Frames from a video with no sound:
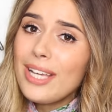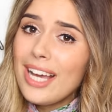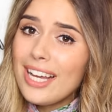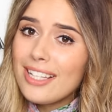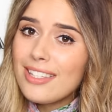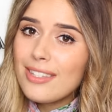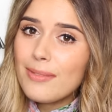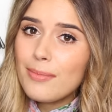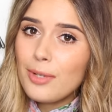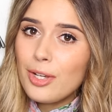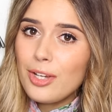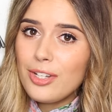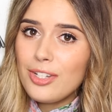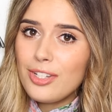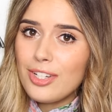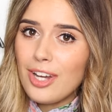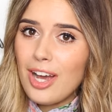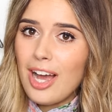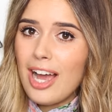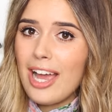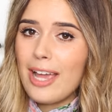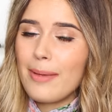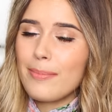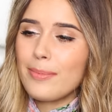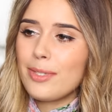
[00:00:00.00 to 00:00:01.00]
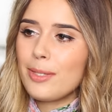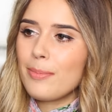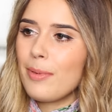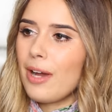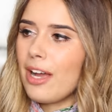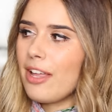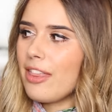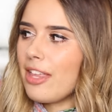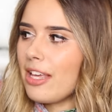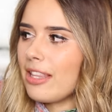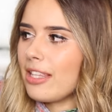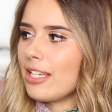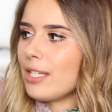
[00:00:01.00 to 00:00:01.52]
We had some good times but
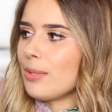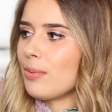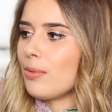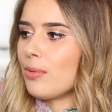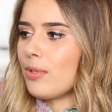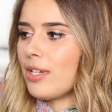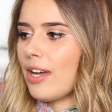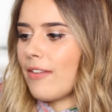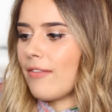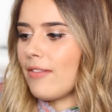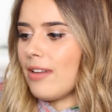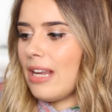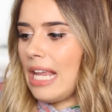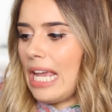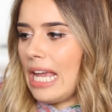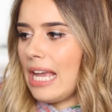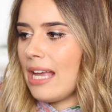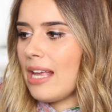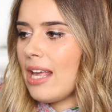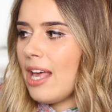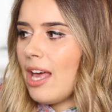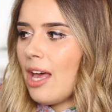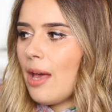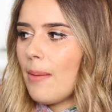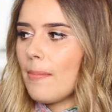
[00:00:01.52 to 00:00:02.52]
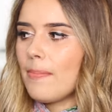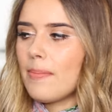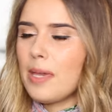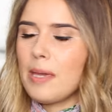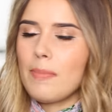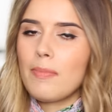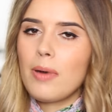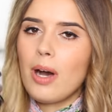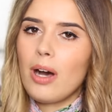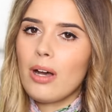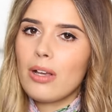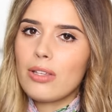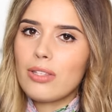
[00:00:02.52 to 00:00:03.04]
I think this will definitely
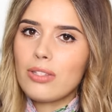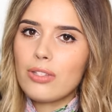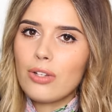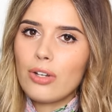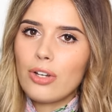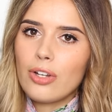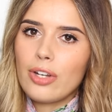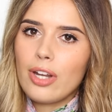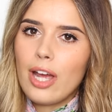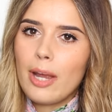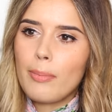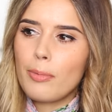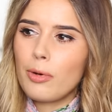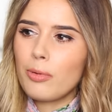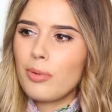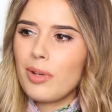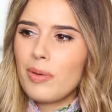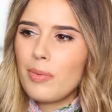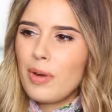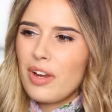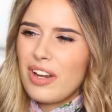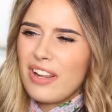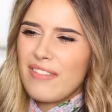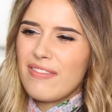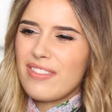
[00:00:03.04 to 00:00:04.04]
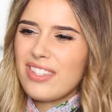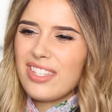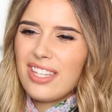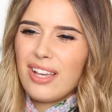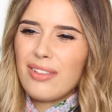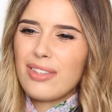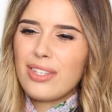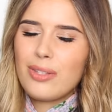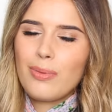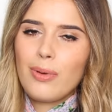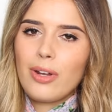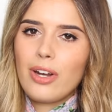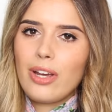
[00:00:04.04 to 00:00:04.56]
be passed on. I probably won't even
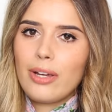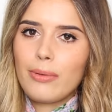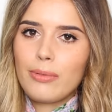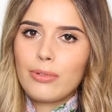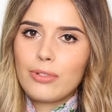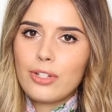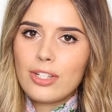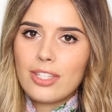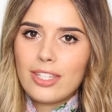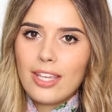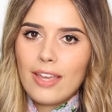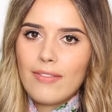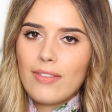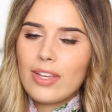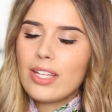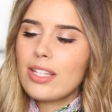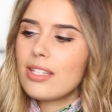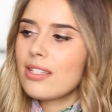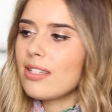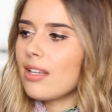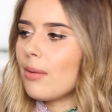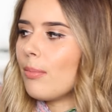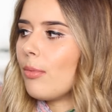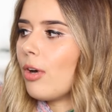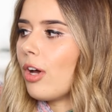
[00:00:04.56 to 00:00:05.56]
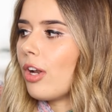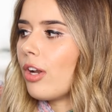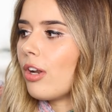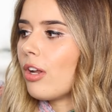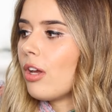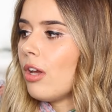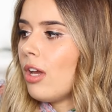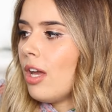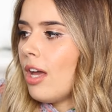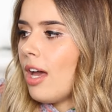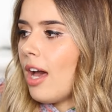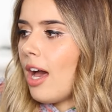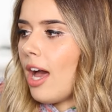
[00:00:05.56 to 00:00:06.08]
sell this one, I will just give it to someone
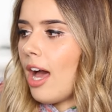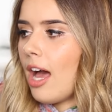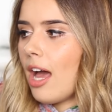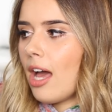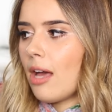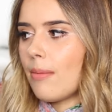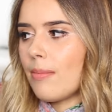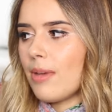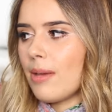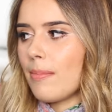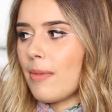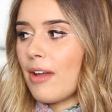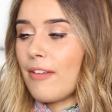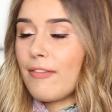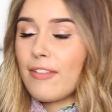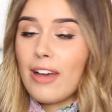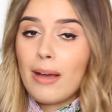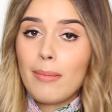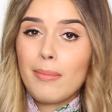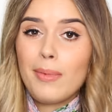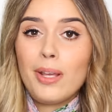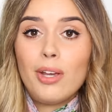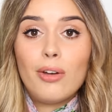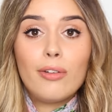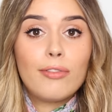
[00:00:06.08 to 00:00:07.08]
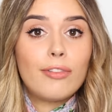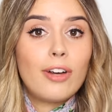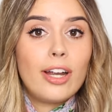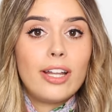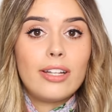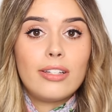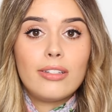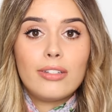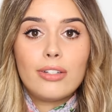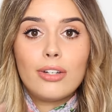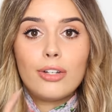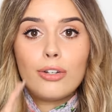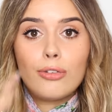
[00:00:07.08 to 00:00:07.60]
um, in my family or
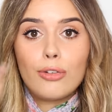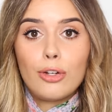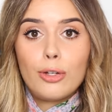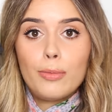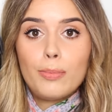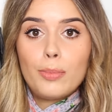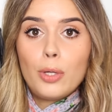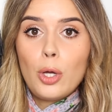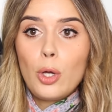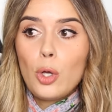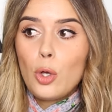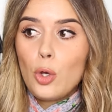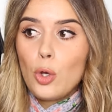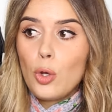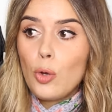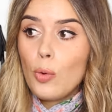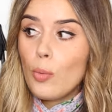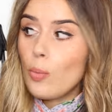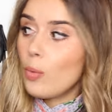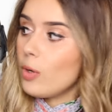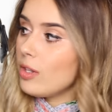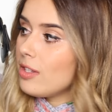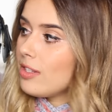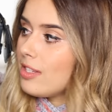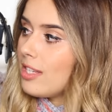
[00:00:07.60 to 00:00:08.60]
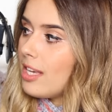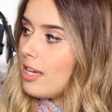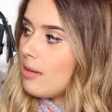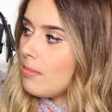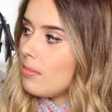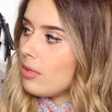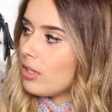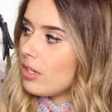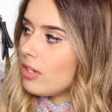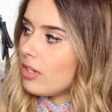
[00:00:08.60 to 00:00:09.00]
friend group who wants it